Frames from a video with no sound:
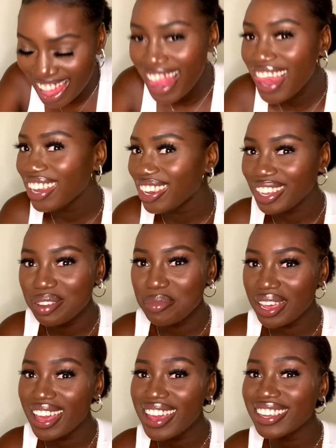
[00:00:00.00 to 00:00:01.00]
Looking
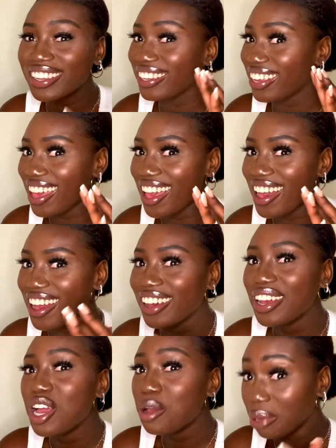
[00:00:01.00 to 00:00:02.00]
back, yeah.
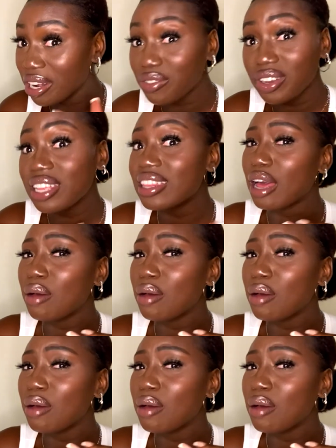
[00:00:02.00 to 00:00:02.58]
But even in that